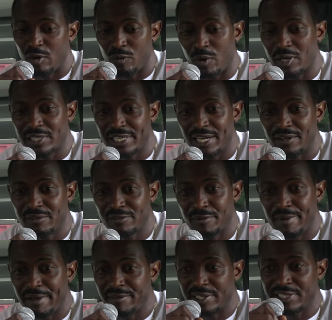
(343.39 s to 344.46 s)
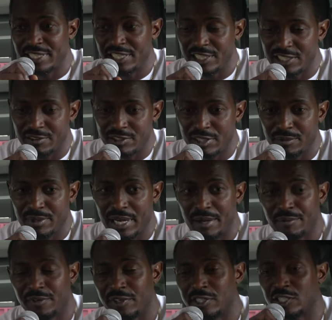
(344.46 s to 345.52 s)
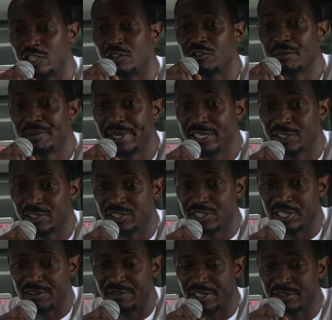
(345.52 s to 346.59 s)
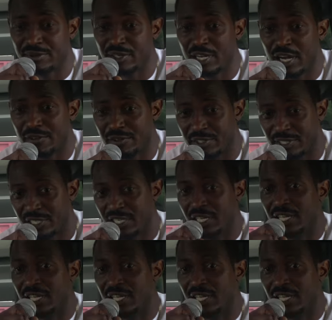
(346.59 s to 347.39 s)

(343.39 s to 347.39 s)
worked out from having a citizenship conference to the repatriation investment conference